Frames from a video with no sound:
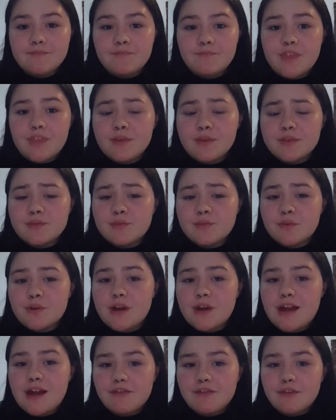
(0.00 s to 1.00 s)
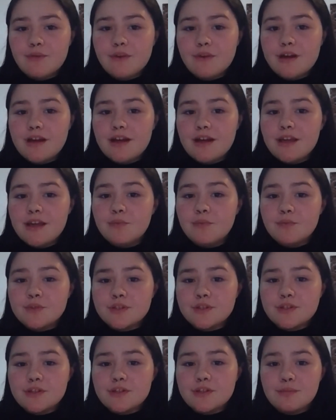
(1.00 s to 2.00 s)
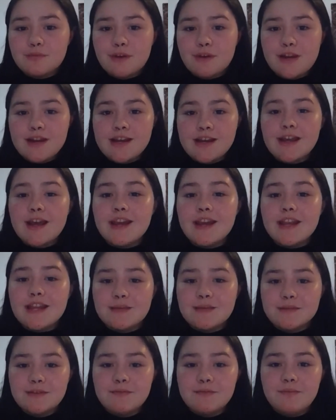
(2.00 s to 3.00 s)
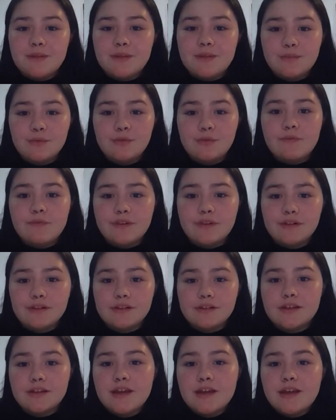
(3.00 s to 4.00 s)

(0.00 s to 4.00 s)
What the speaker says: There was water everywhere, it wouldn't stop raining, and heaps of people filled